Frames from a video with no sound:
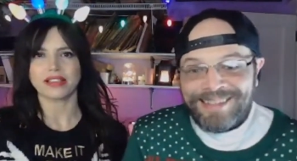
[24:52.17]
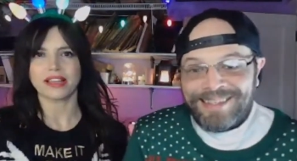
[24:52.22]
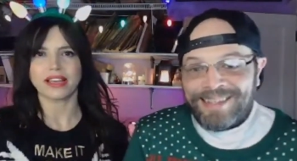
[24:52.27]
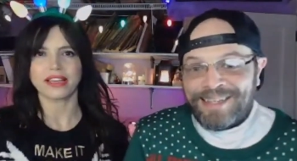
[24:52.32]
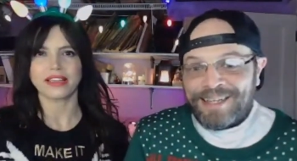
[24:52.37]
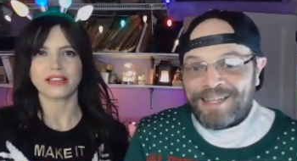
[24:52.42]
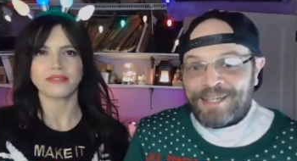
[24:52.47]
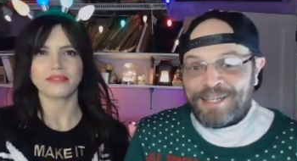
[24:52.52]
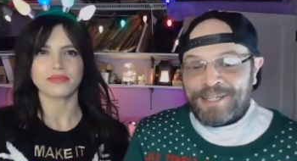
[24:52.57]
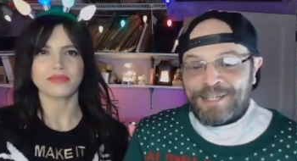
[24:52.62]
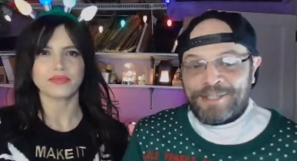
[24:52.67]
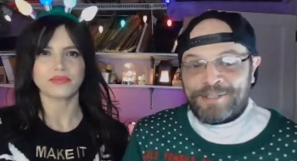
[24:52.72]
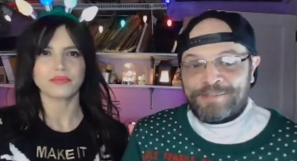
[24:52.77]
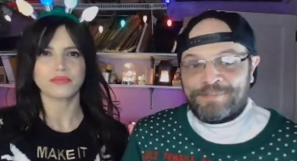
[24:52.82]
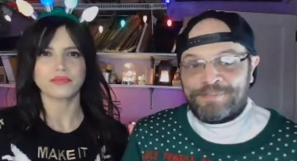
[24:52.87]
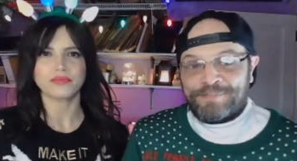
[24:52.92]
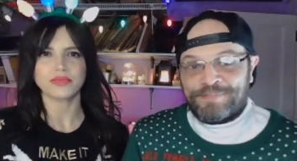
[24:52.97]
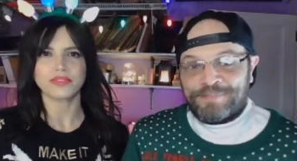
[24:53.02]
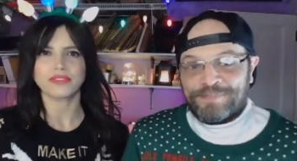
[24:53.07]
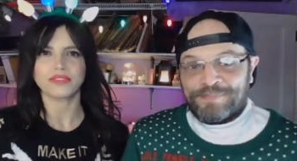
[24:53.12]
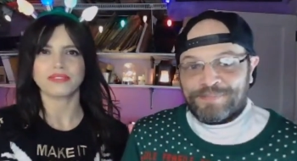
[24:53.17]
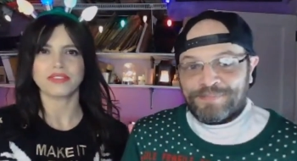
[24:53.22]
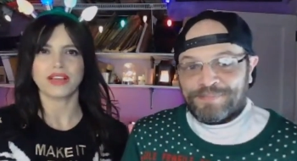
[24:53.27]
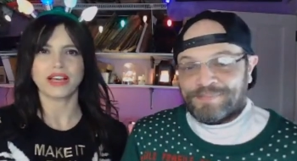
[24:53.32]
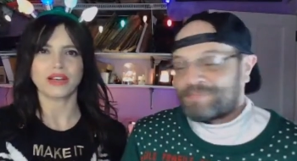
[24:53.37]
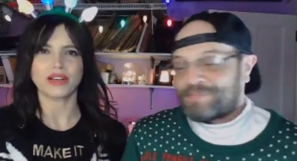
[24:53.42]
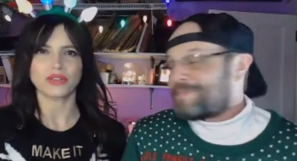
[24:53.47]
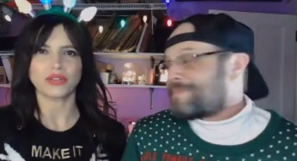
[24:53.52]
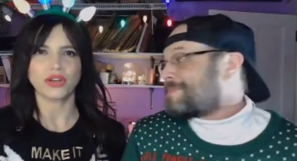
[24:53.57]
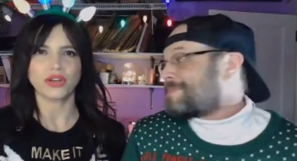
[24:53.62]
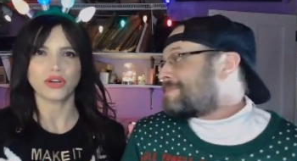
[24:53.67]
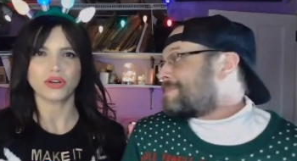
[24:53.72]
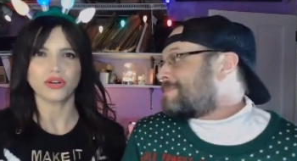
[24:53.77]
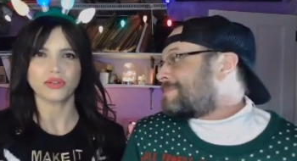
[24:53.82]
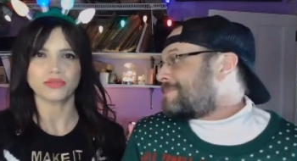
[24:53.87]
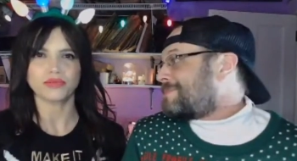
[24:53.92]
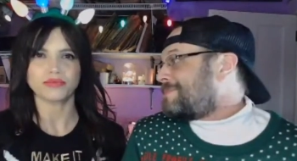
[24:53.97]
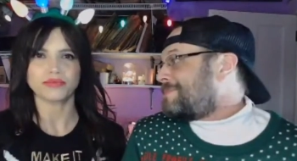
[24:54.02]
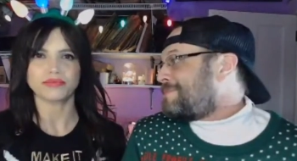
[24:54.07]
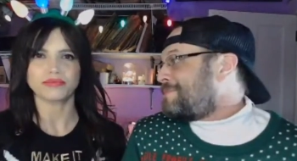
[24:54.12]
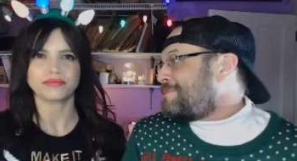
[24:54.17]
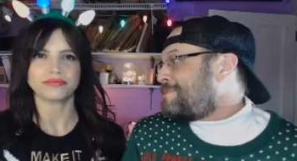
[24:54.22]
Speaker 1: like I don't know,